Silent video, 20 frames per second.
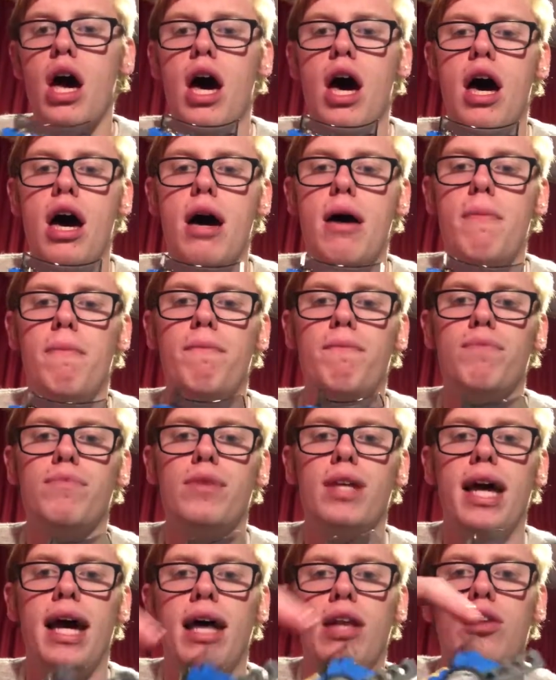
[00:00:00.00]
um,
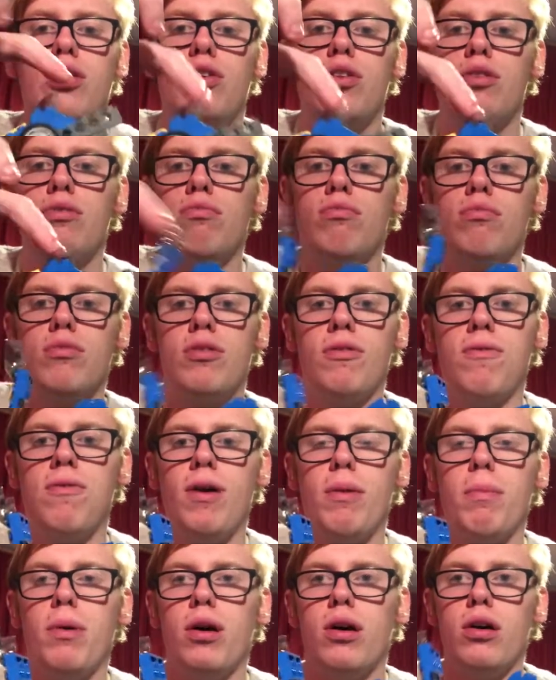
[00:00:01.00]
and the
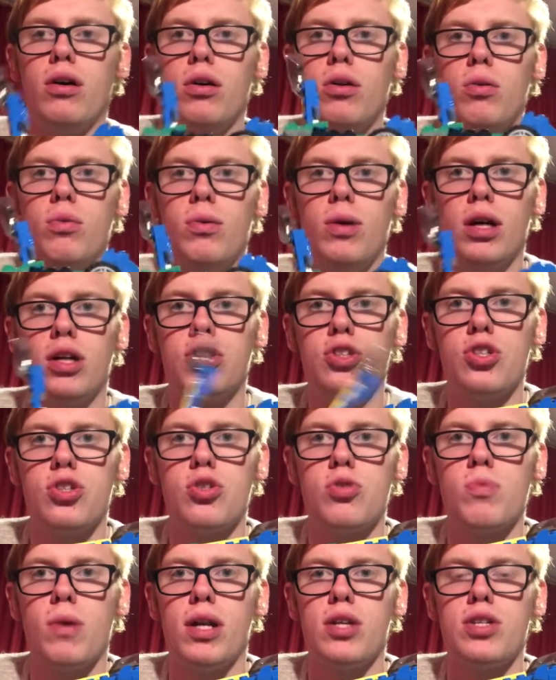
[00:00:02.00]
flipper works
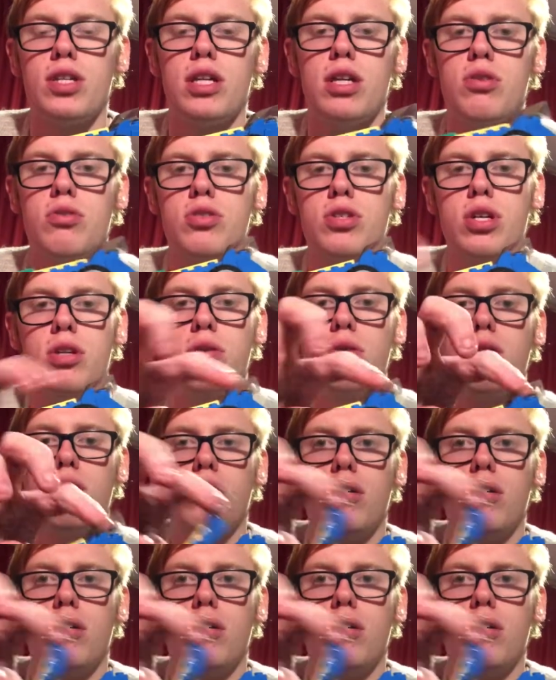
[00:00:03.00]
just as well as it used to,